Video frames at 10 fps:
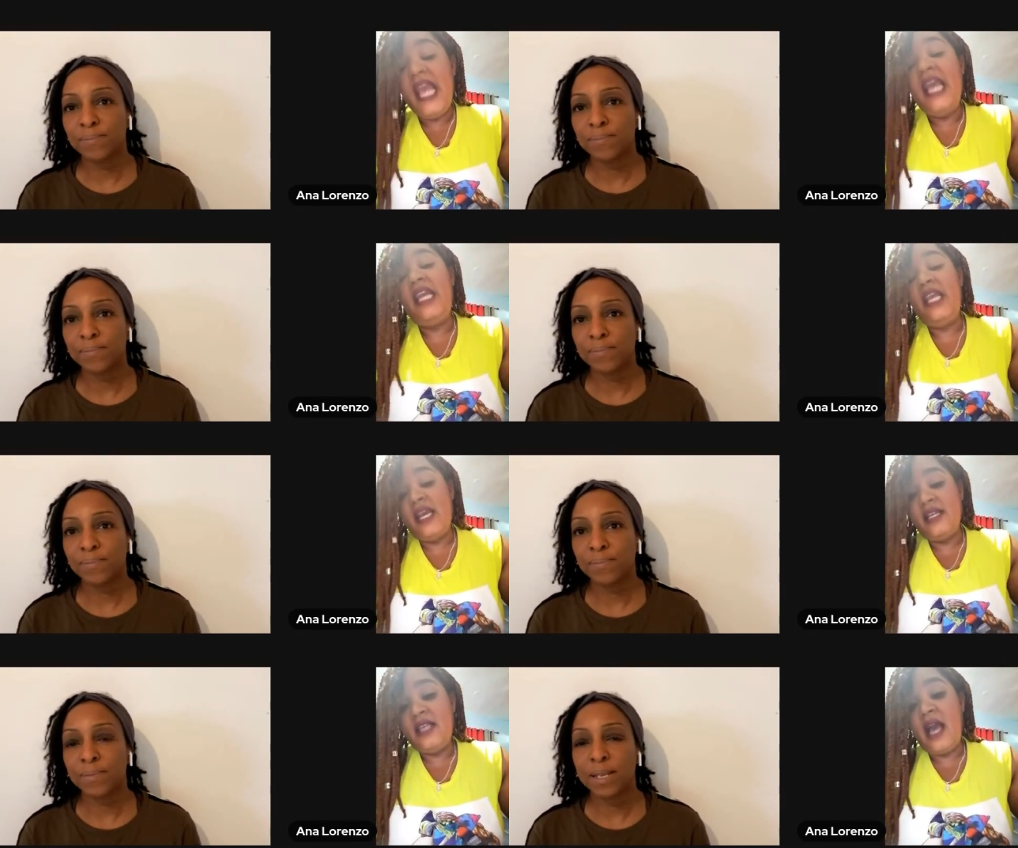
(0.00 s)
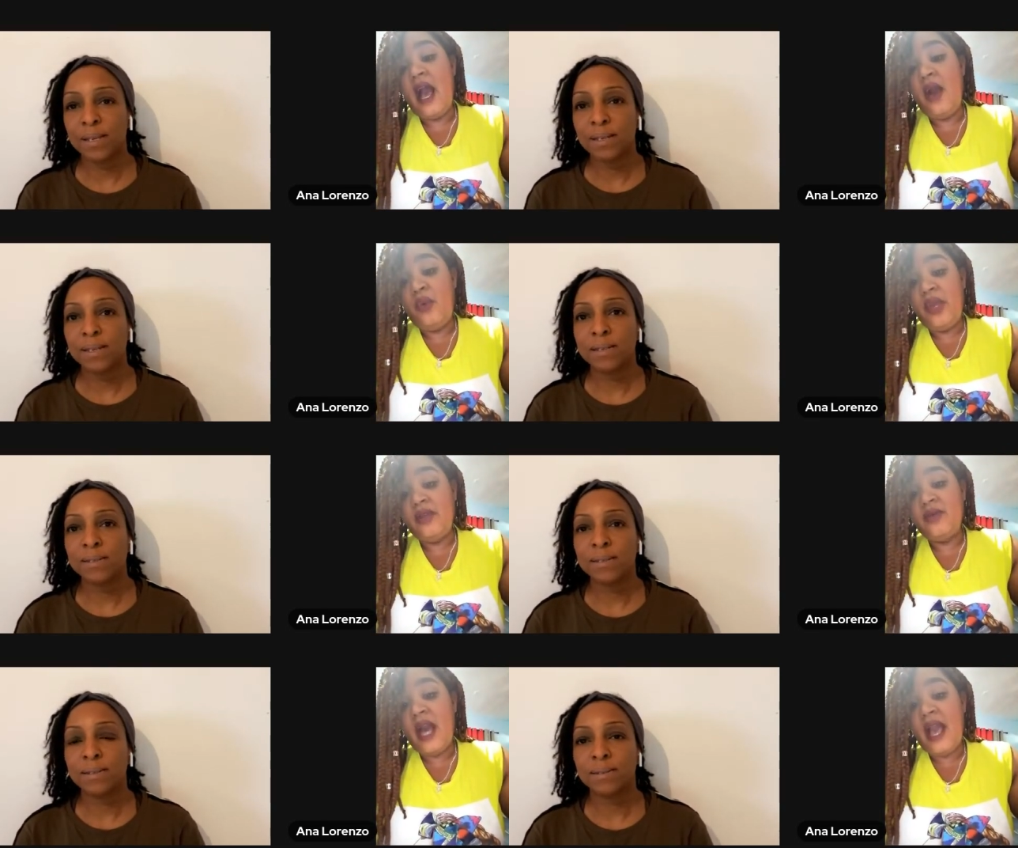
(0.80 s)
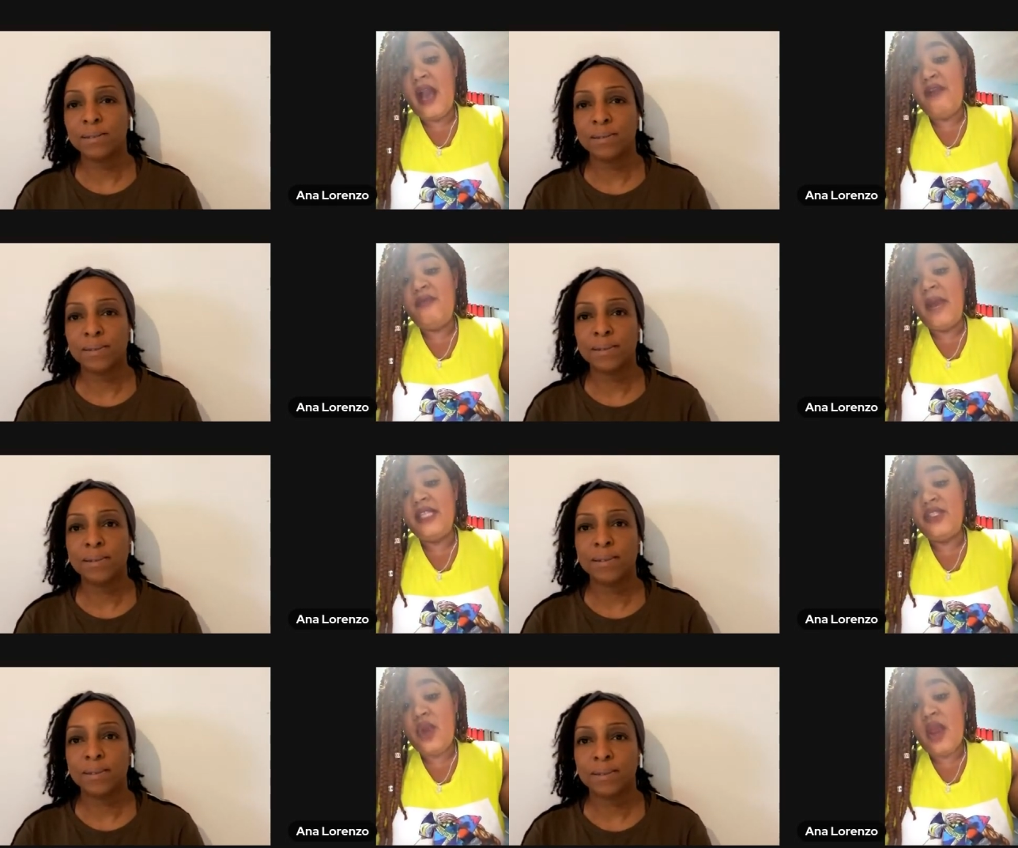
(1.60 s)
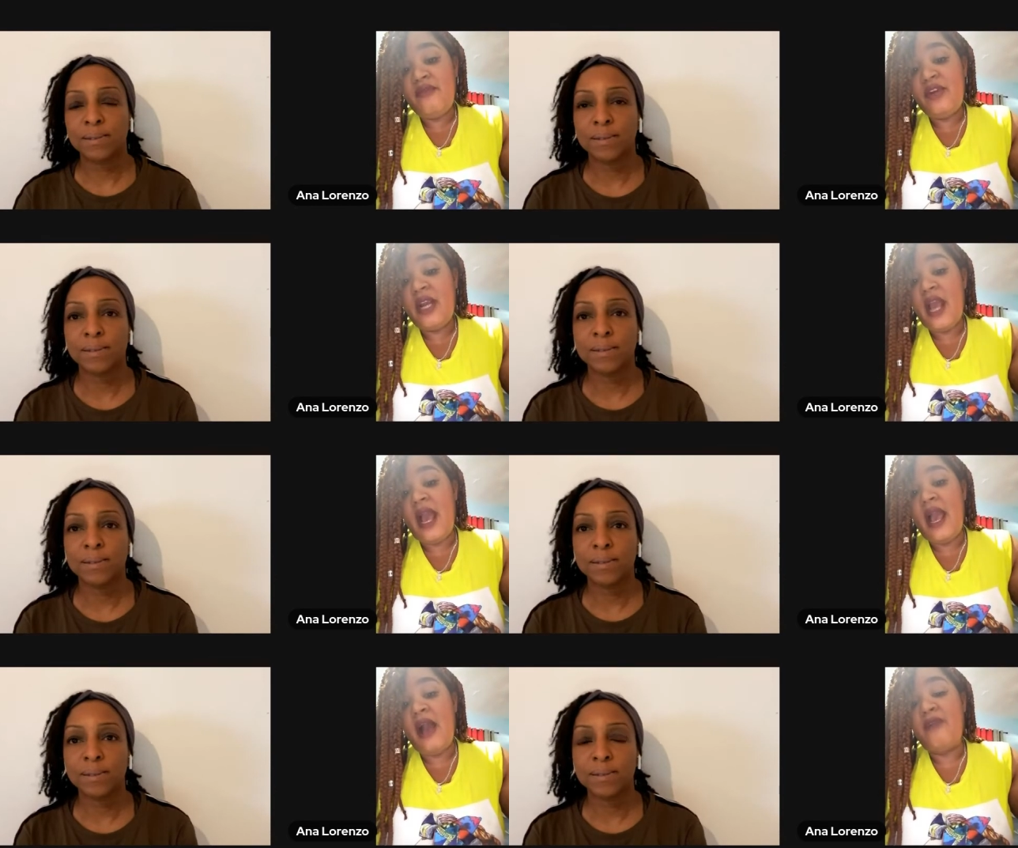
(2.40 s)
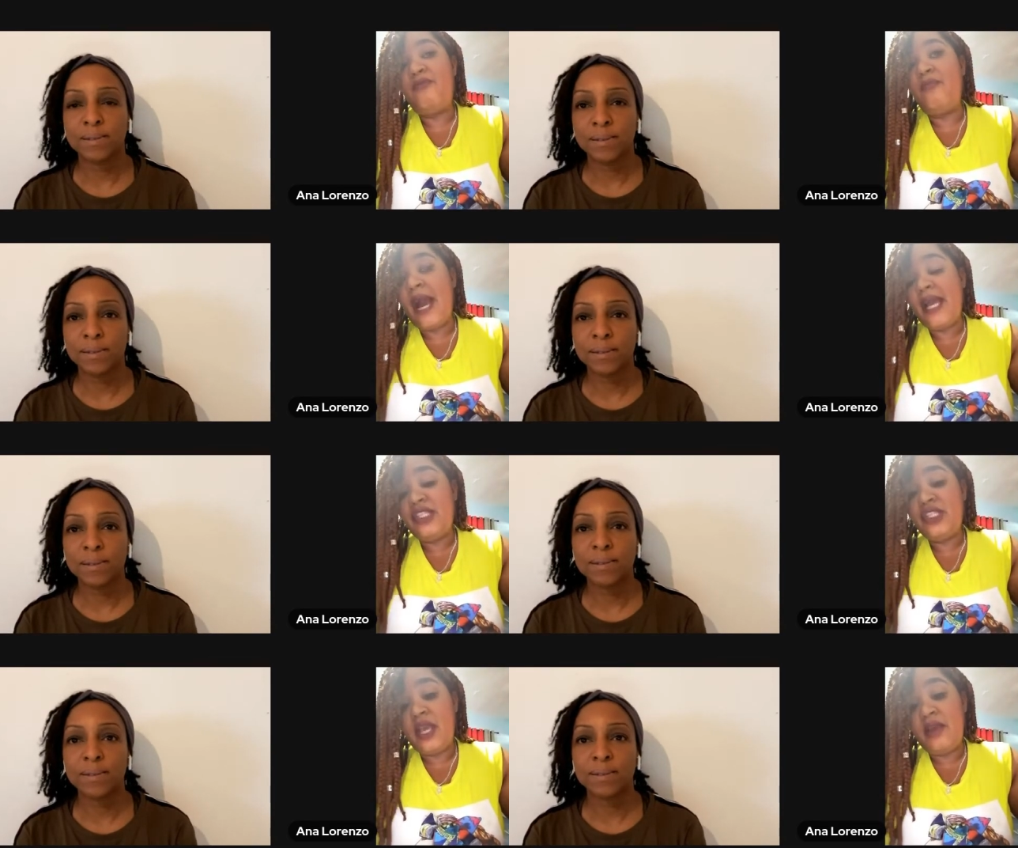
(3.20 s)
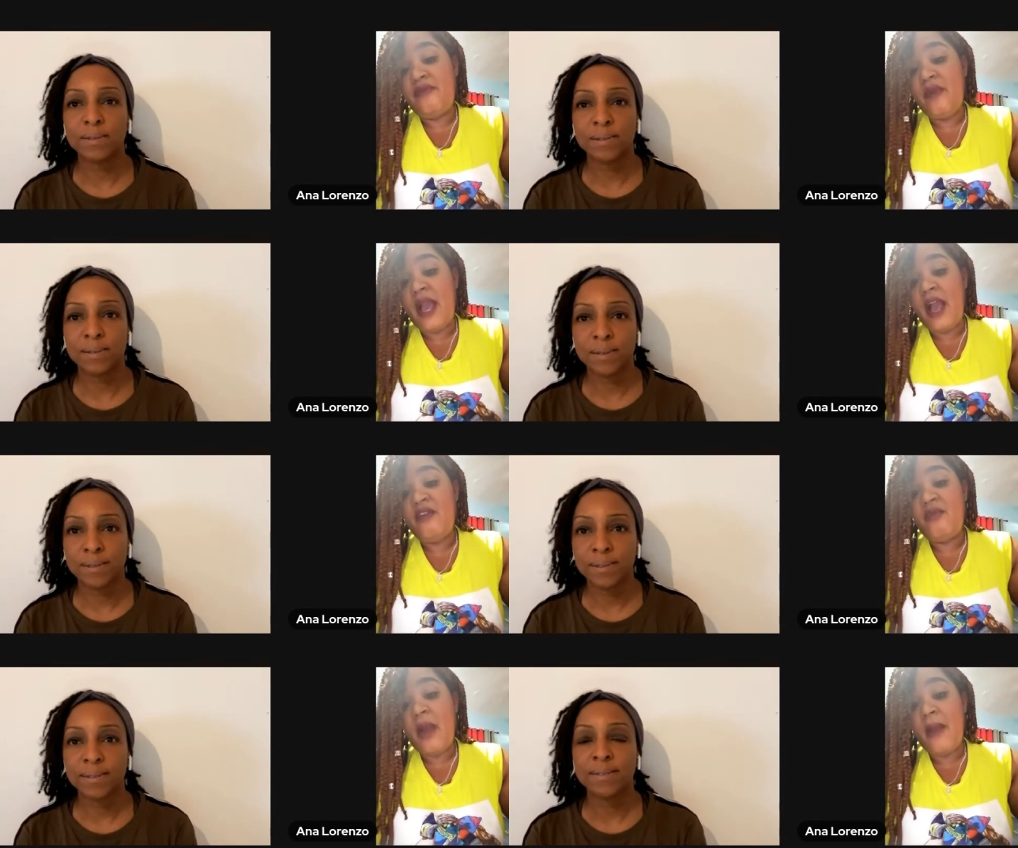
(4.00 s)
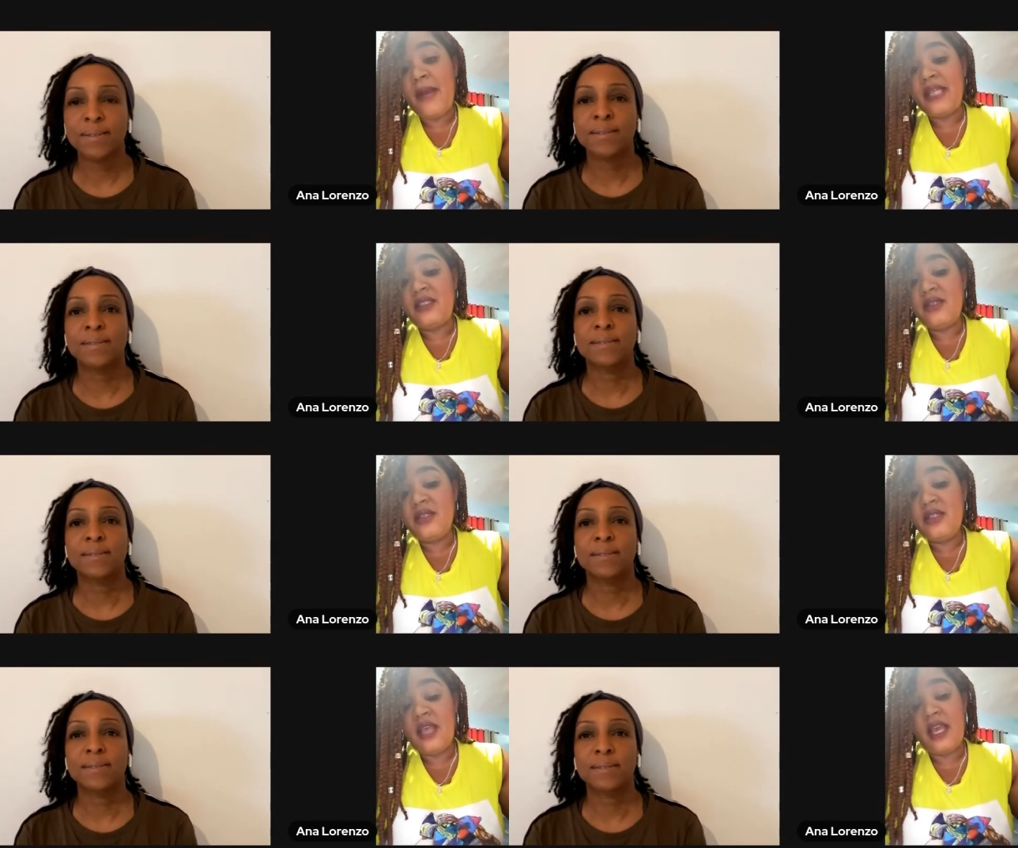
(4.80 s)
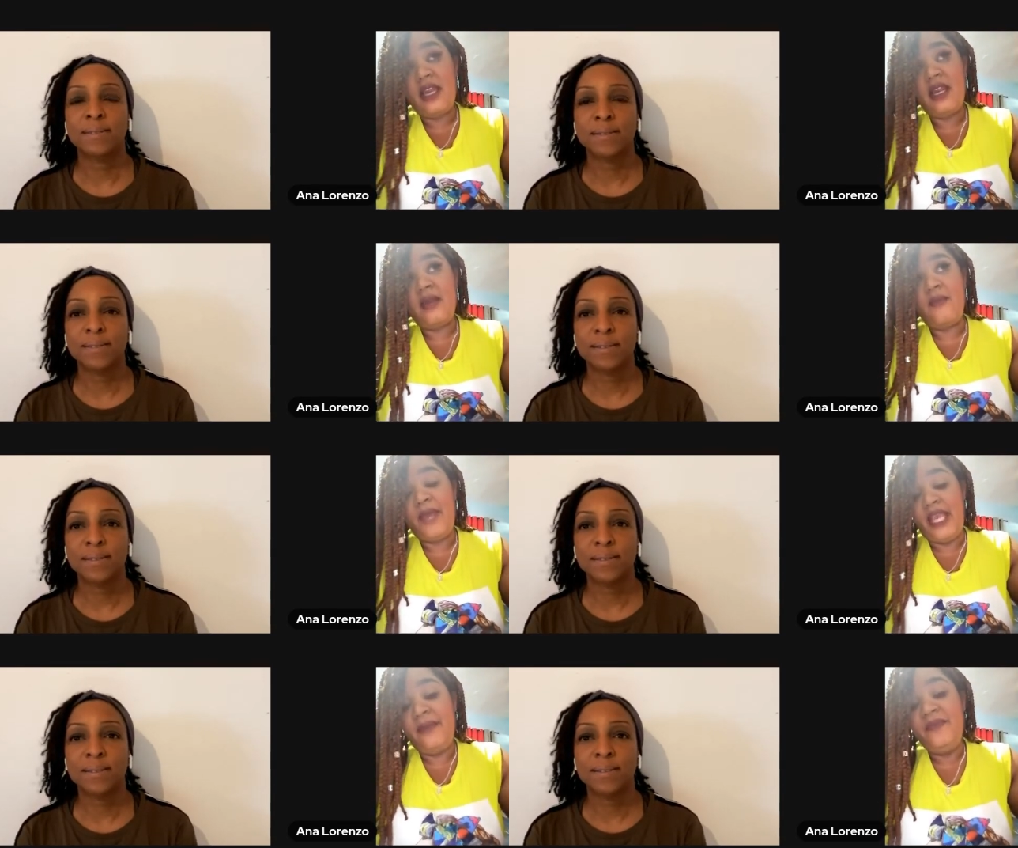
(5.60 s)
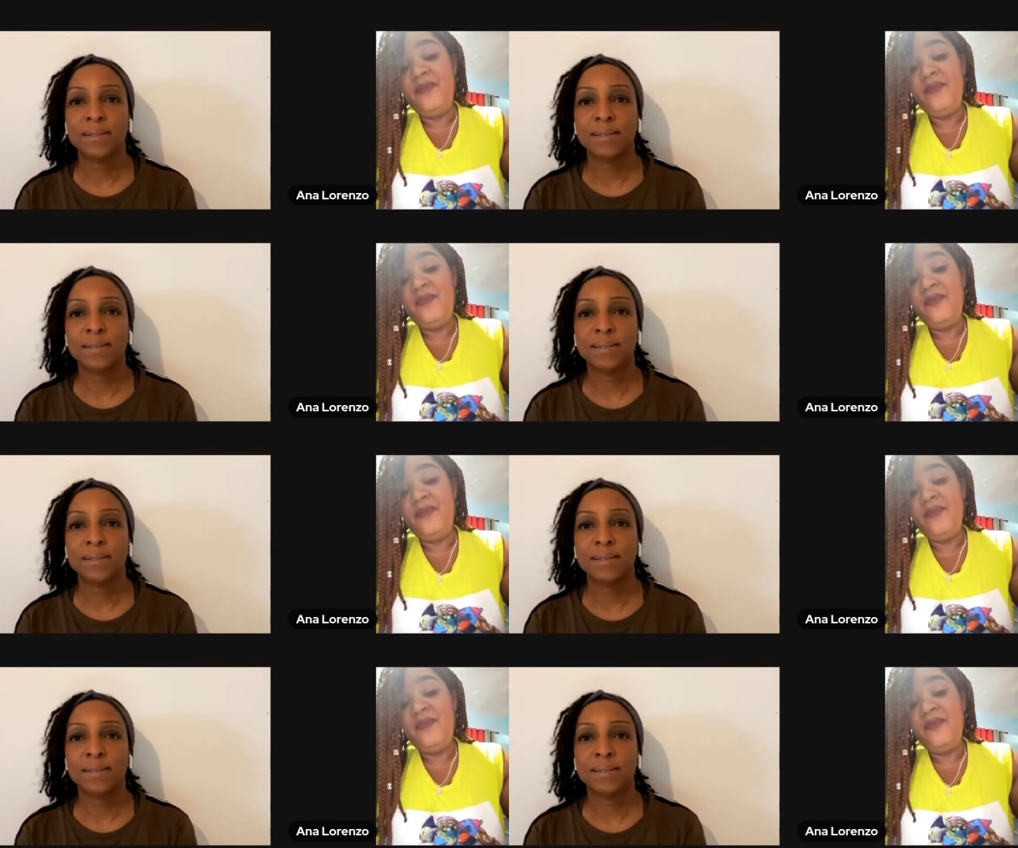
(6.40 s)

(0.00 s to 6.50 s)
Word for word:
Speaker 1: Yes, I will. I have my driver, I have my chef, I have my masseuse and me.